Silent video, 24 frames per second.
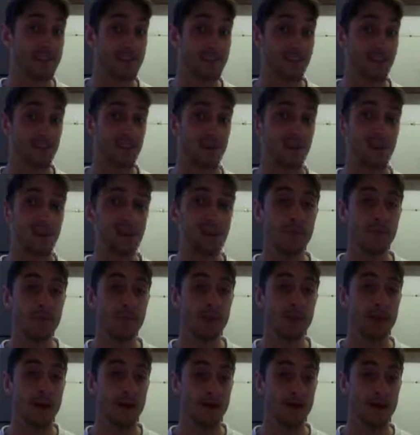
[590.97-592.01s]
And what I mean by
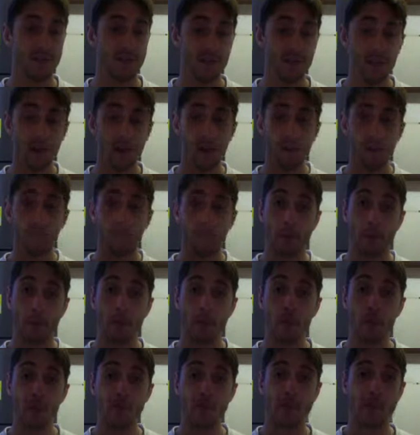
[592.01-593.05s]
that is,
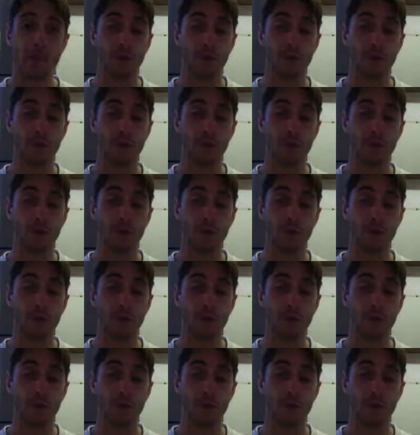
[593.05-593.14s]
using the